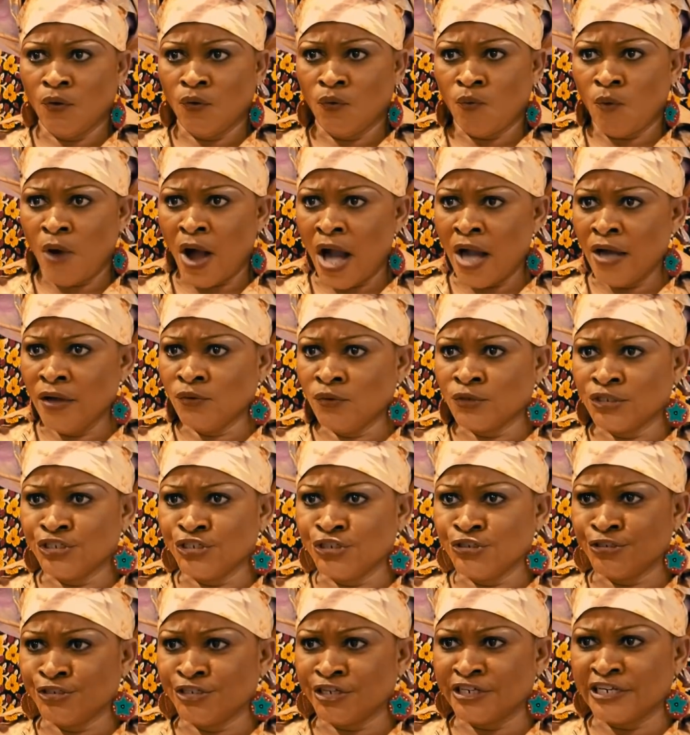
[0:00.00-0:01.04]
"Why will
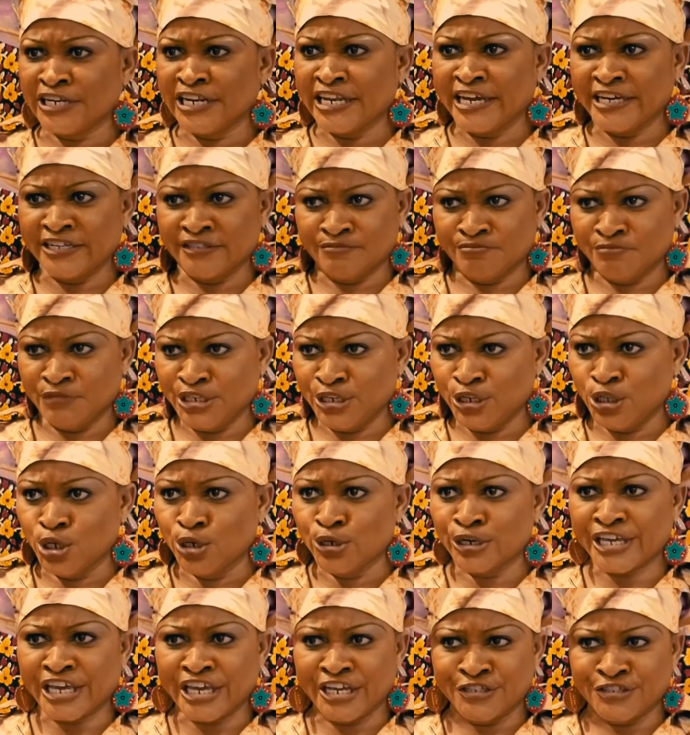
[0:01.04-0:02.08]
you not let me
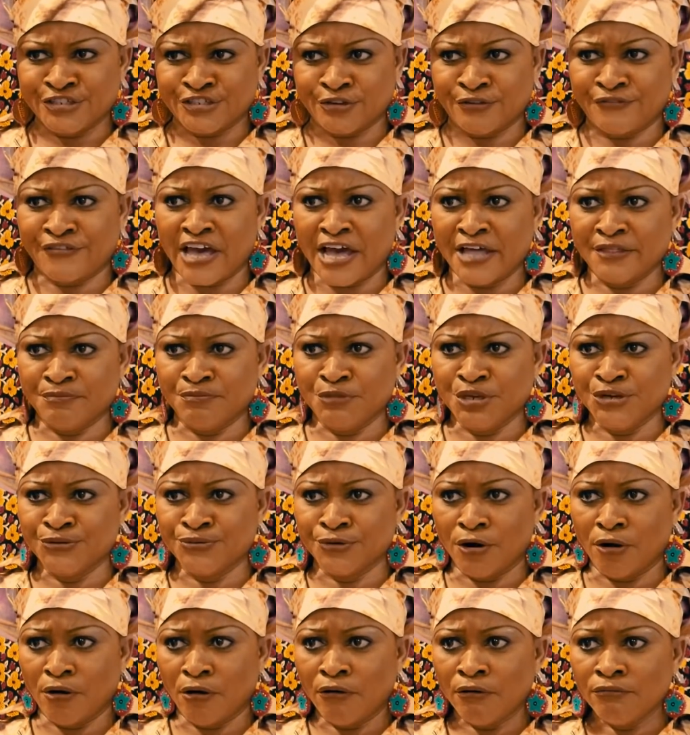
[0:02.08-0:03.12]
look into that
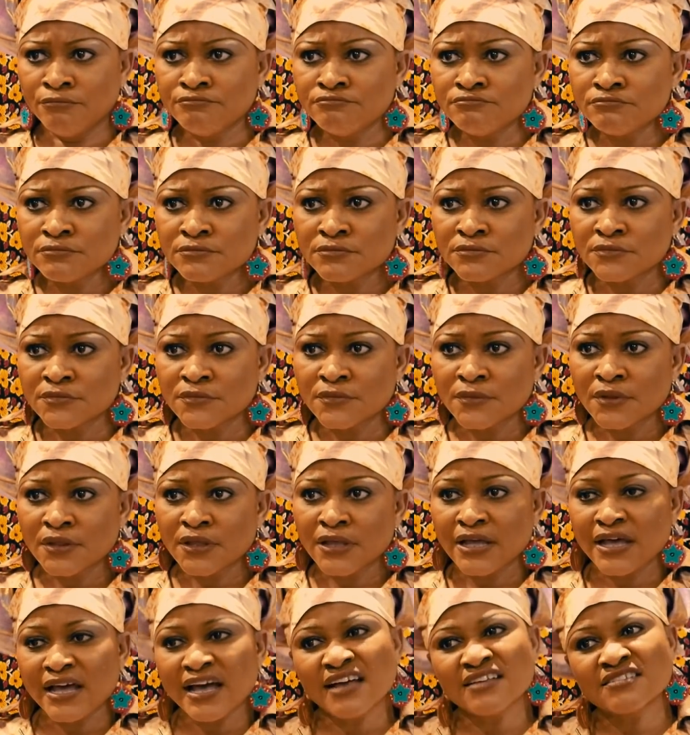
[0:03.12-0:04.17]
mirror?"
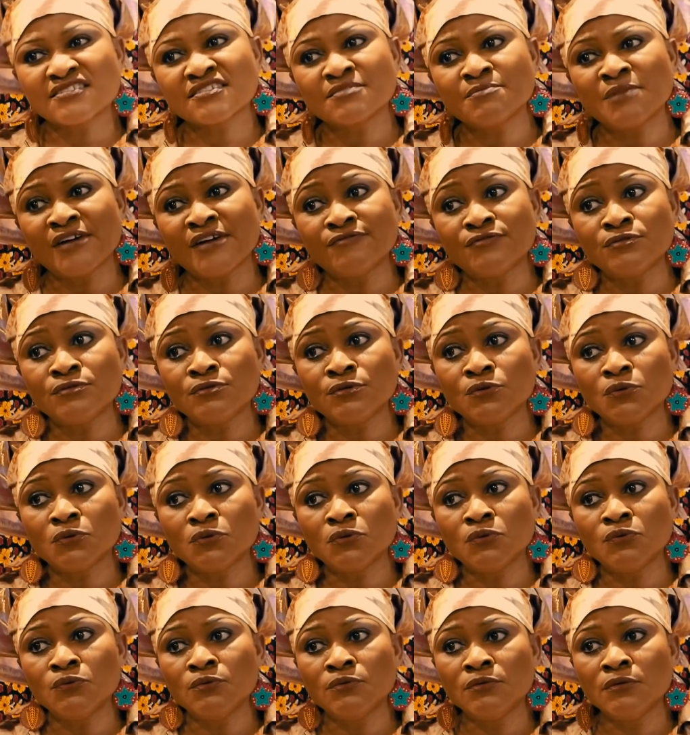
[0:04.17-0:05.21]
asked Mavungu.
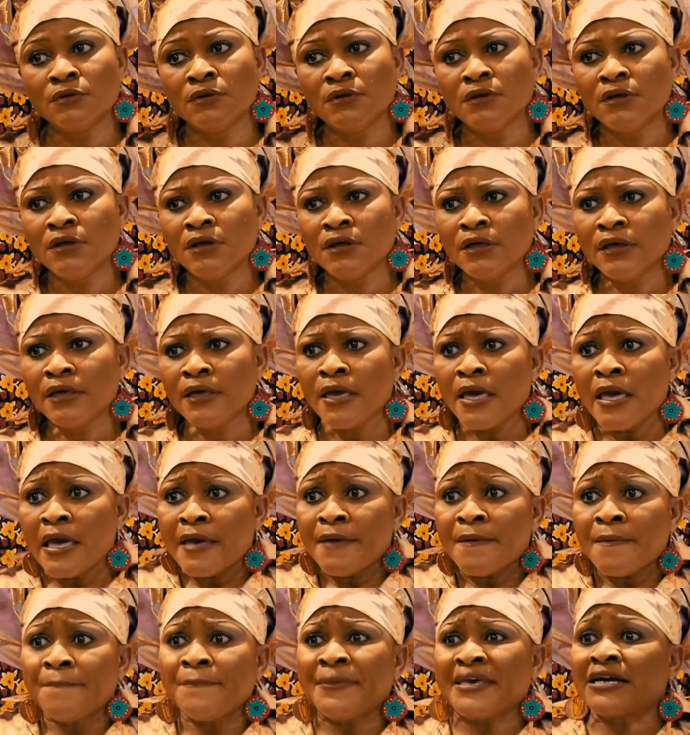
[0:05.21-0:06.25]

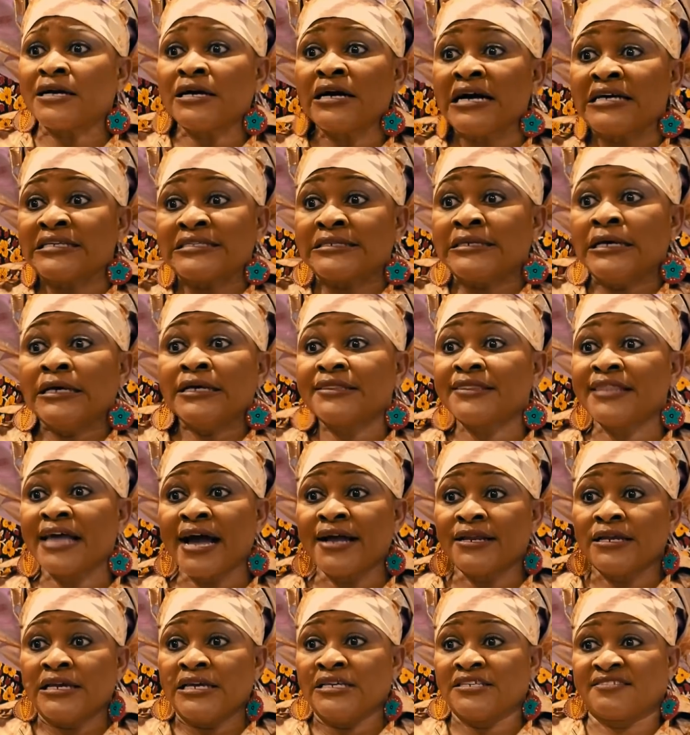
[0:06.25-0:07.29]
"Because
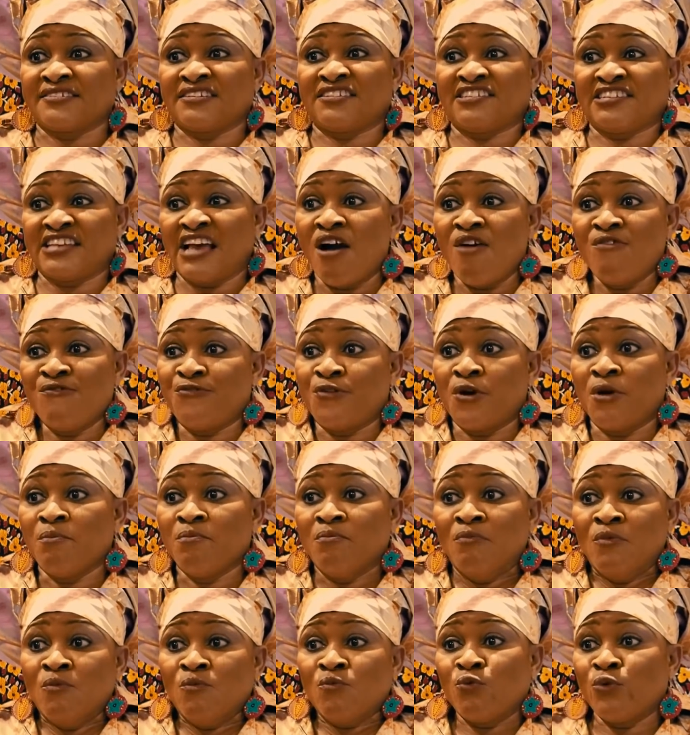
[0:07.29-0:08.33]
that is the town from
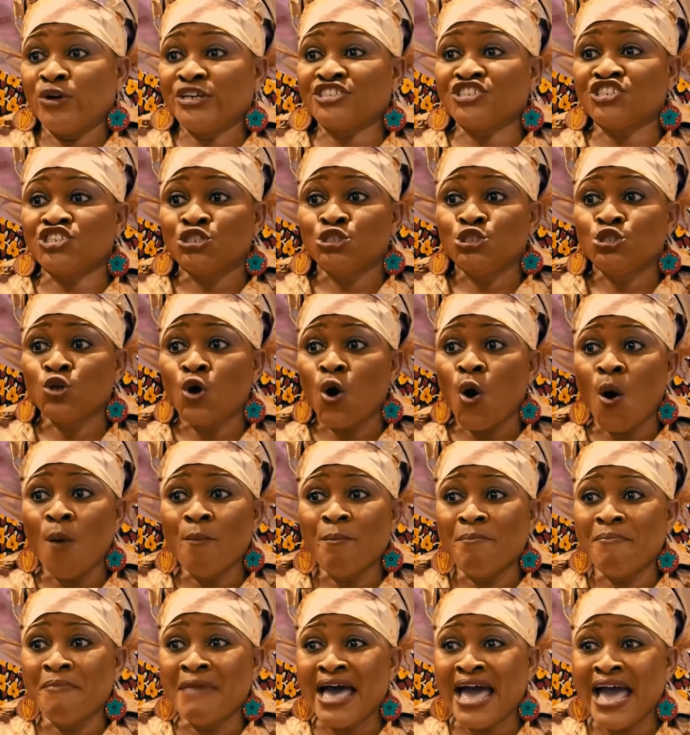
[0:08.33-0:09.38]
which no
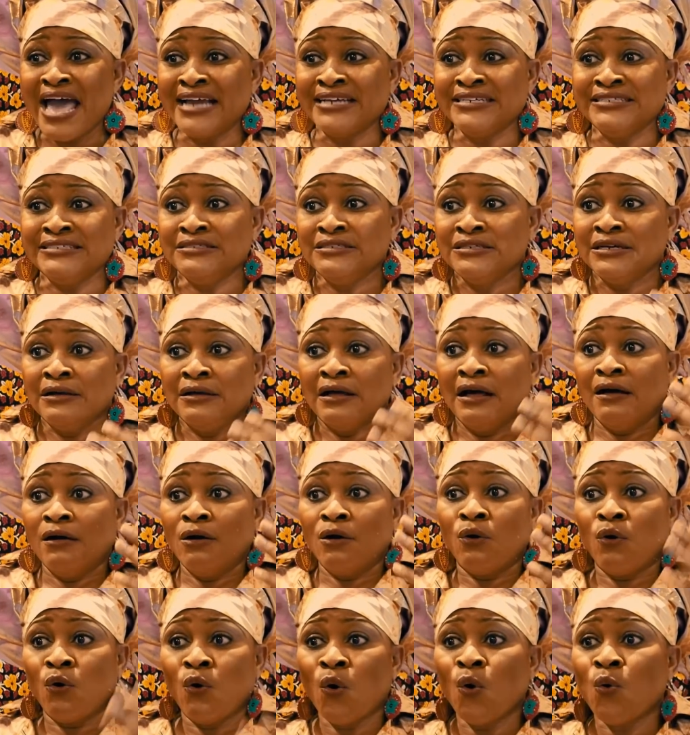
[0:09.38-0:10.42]
man
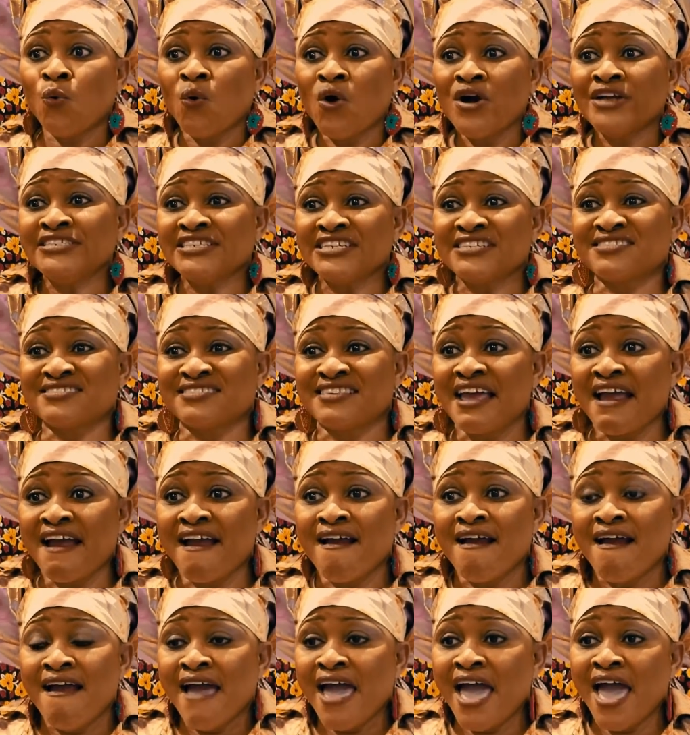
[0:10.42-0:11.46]
who wanders
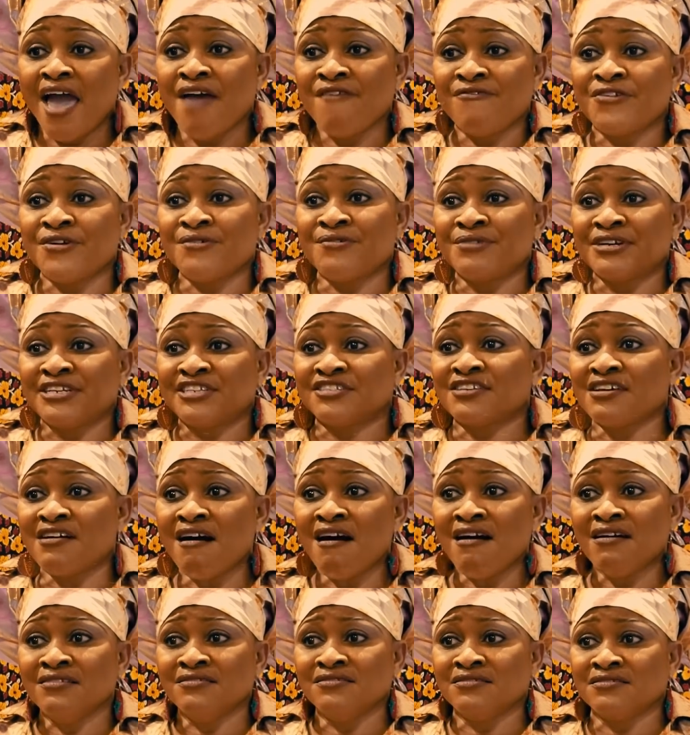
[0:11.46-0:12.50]
there ever
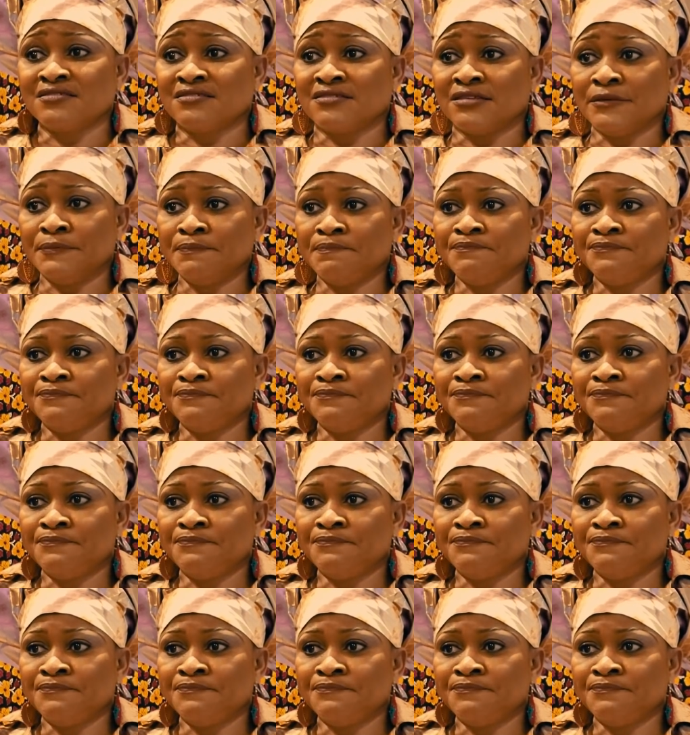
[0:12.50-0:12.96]
returns."